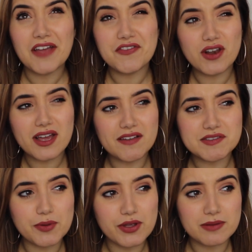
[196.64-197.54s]
I feel like
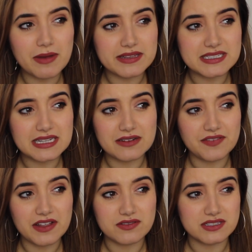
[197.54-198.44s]
I've spoken about this in the
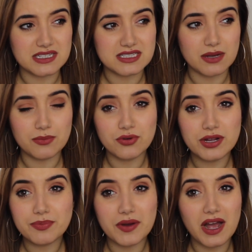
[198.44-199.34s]
favourites at some
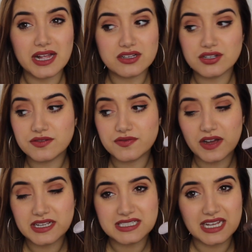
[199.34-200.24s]
point, but I couldn't
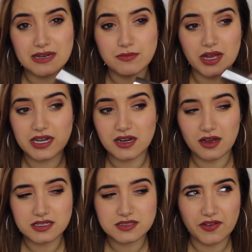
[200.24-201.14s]
find it in my
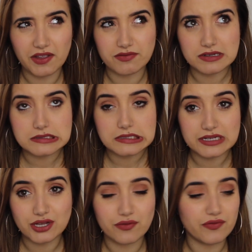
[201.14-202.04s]
last favourites,
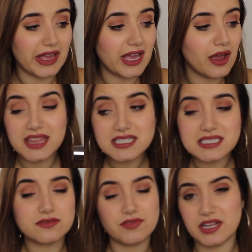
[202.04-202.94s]
I don't think. This
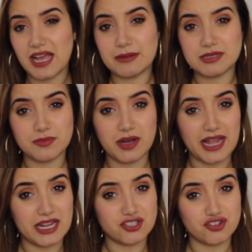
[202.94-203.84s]
isn't really aimed at
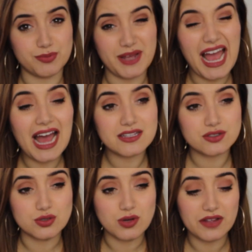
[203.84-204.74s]
my age group
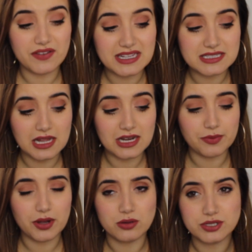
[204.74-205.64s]
at all. I think it's a
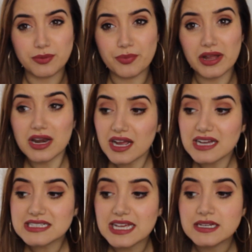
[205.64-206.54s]
little bit older, but like
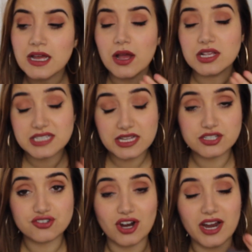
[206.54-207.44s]
I said, skin
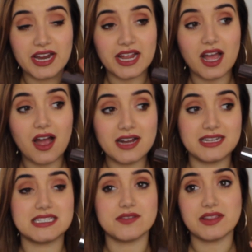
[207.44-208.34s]
is dry. I
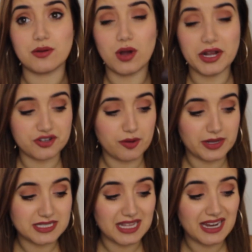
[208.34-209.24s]
need something that will hydrate
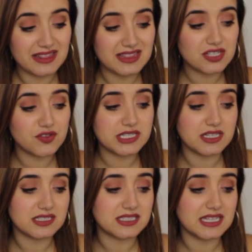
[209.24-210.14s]
my skin, and this really
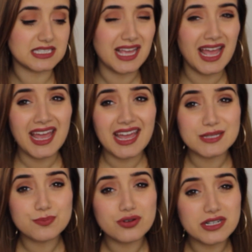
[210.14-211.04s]
does this.
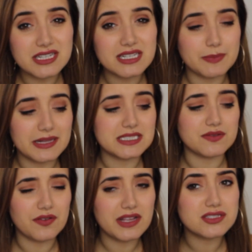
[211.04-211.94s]
It's pretty
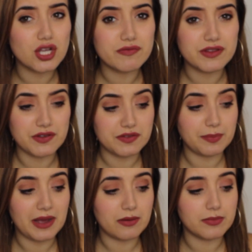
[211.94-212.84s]
expensive. I think it's over the
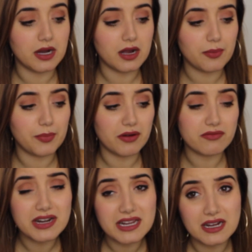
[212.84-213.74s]
£50 mark,
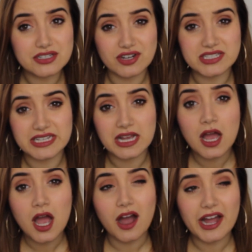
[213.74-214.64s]
but really hydrating.
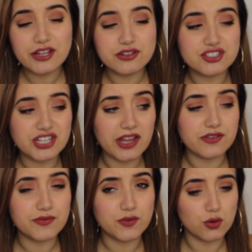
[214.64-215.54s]
I use
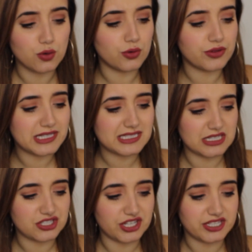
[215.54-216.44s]
shade 4. This is
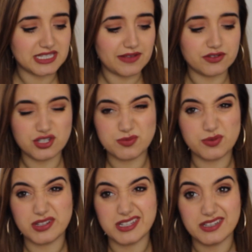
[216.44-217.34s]
actually shade 7 just
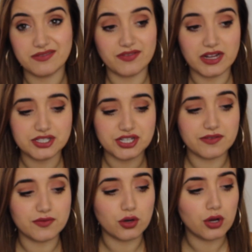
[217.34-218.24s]
because I didn't find
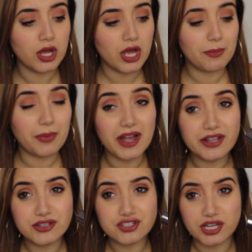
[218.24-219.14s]
shade 4. But
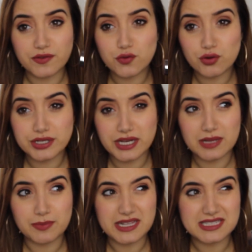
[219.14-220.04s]
I use shade 4 on a
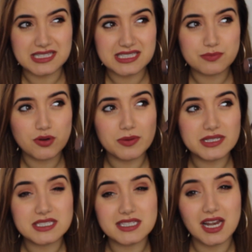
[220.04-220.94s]
daily basis. It's
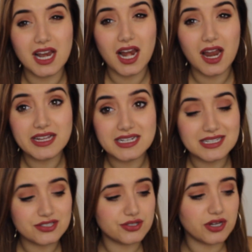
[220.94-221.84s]
probably
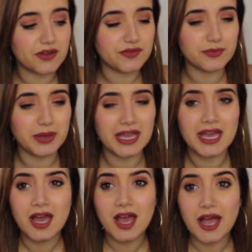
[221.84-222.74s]
slightly too dark for
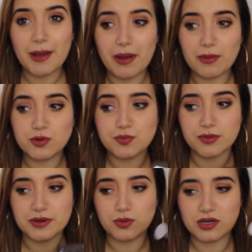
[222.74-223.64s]
me. Um, I would
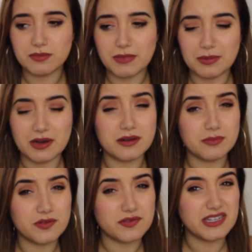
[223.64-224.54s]
probably want maybe like
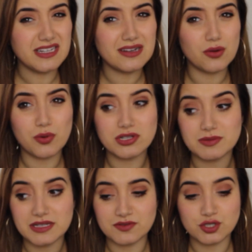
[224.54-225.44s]
number 3 or
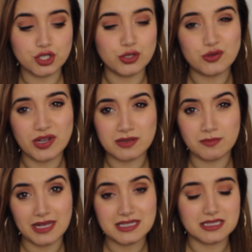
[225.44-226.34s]
possibly even 2 so I could
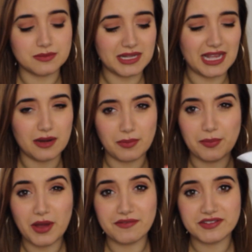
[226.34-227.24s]
mix them and get like my
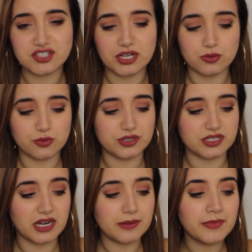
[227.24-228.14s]
perfect shade all the
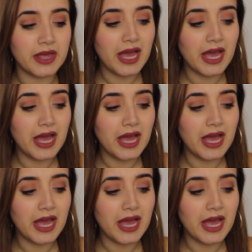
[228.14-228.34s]
time.